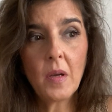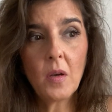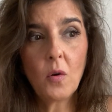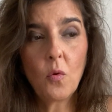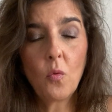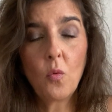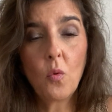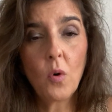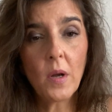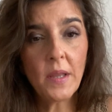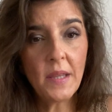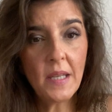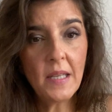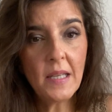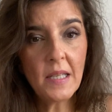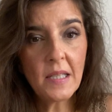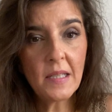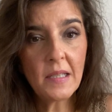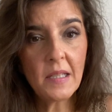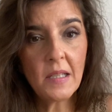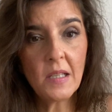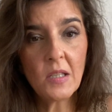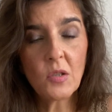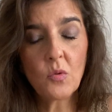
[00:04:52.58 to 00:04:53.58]
what
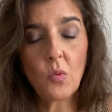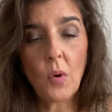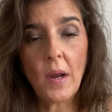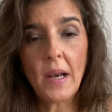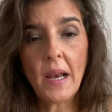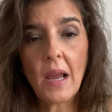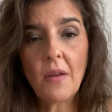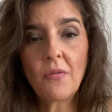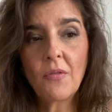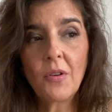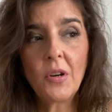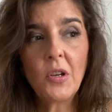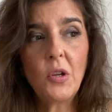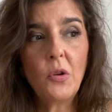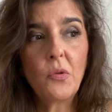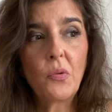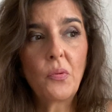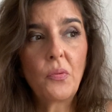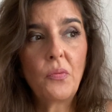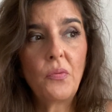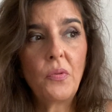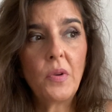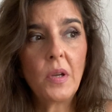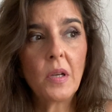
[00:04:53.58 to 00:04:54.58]
this is, whenever you
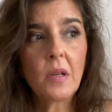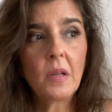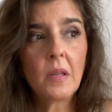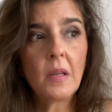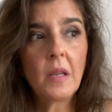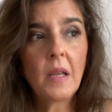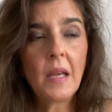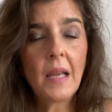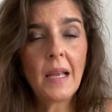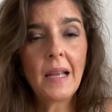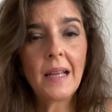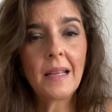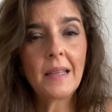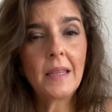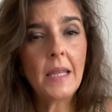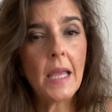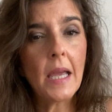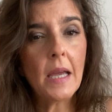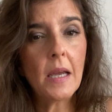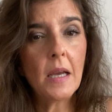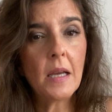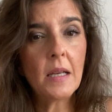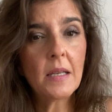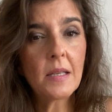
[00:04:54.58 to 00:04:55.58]
feel
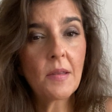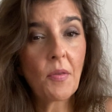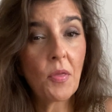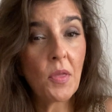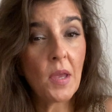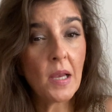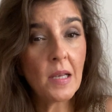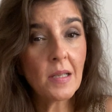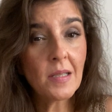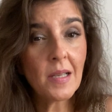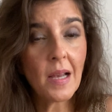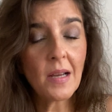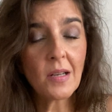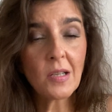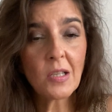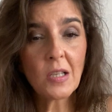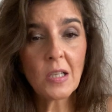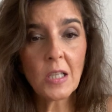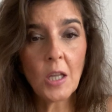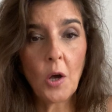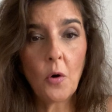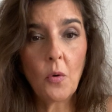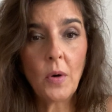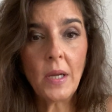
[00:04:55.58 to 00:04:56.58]
that things are
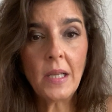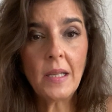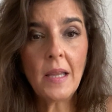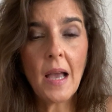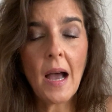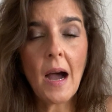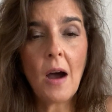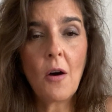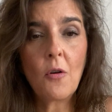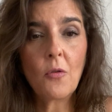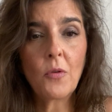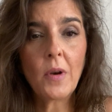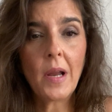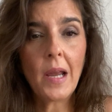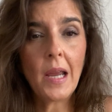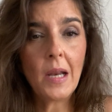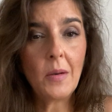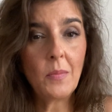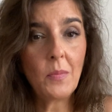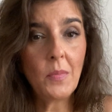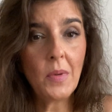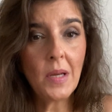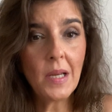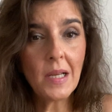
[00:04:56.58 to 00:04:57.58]
slowing down
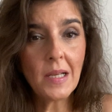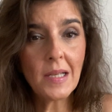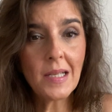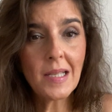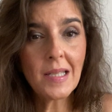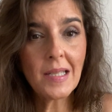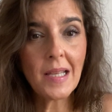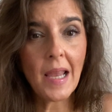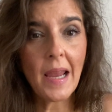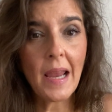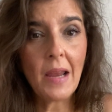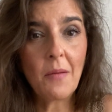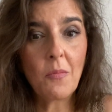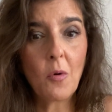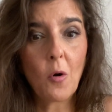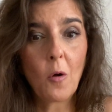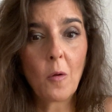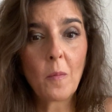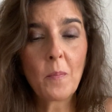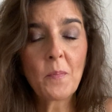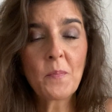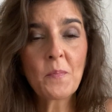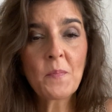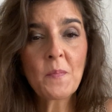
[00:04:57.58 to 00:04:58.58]
and being
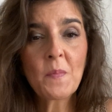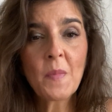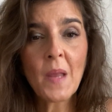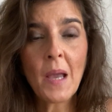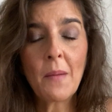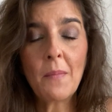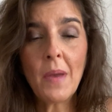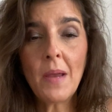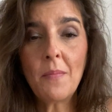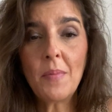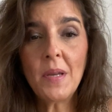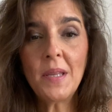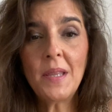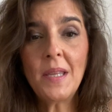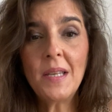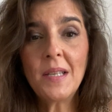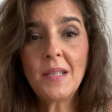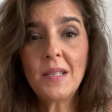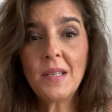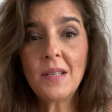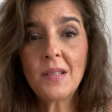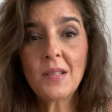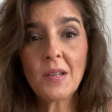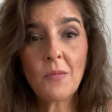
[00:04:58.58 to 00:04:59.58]
stable, Maybe
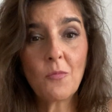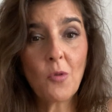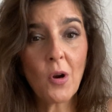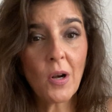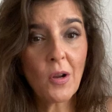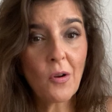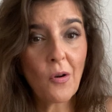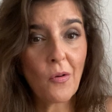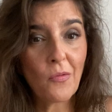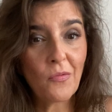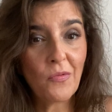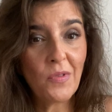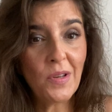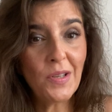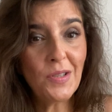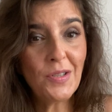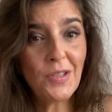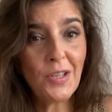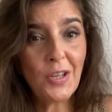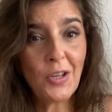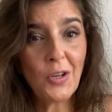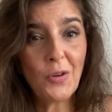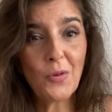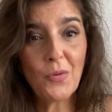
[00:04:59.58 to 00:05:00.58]
this is someone
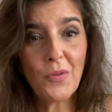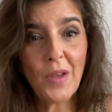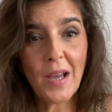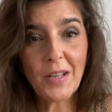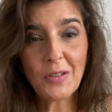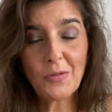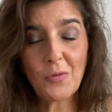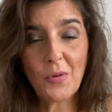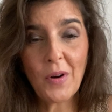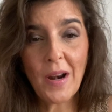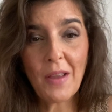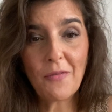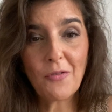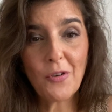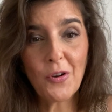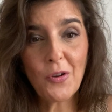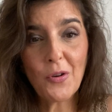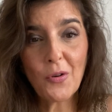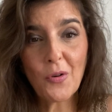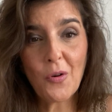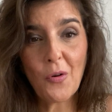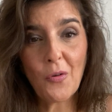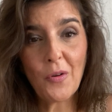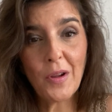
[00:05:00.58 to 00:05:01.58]
convincing you that whatever you're
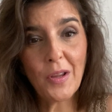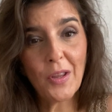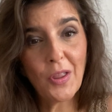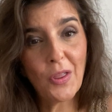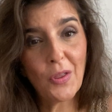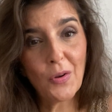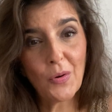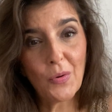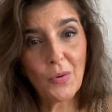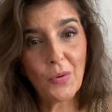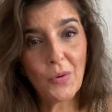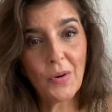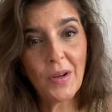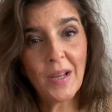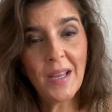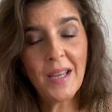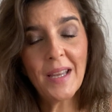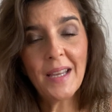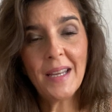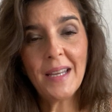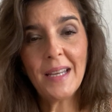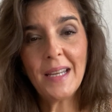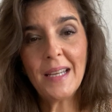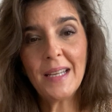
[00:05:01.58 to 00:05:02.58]
going through,
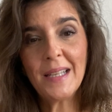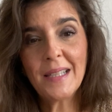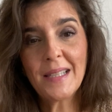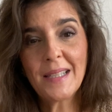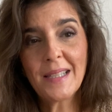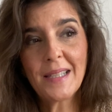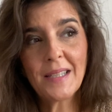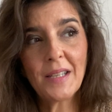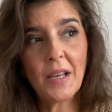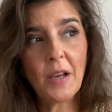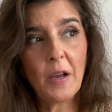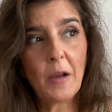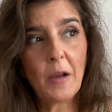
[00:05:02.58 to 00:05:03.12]
it's